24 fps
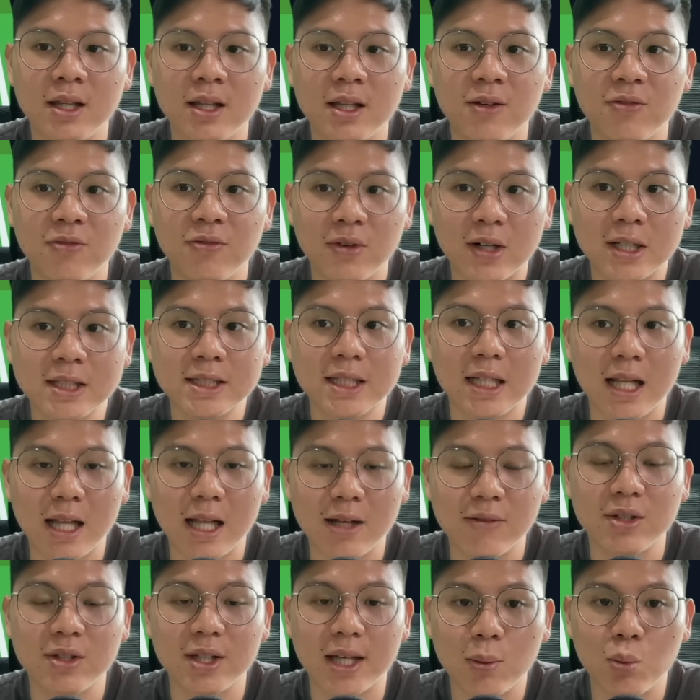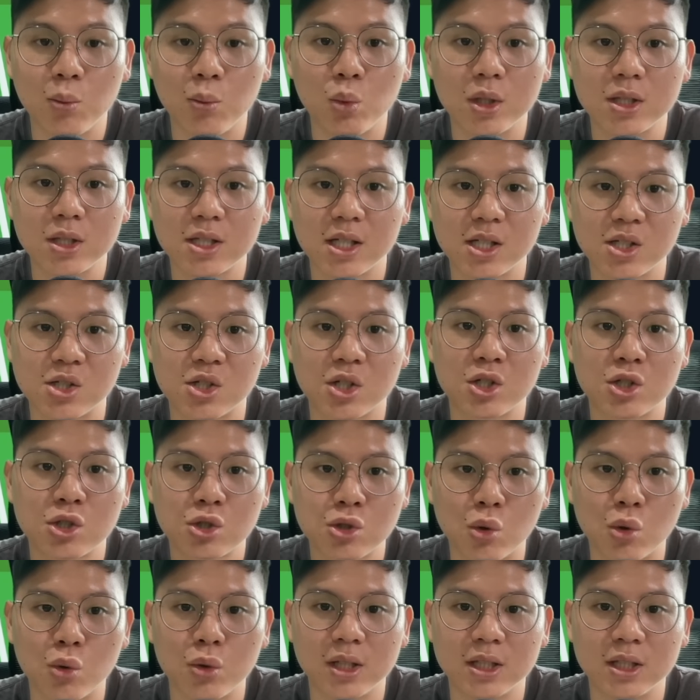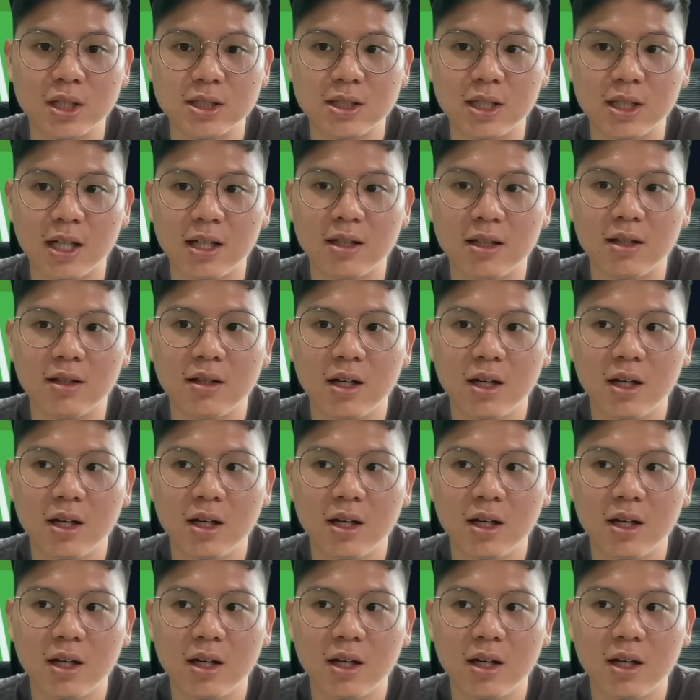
The first 11 game weeks has just shown us that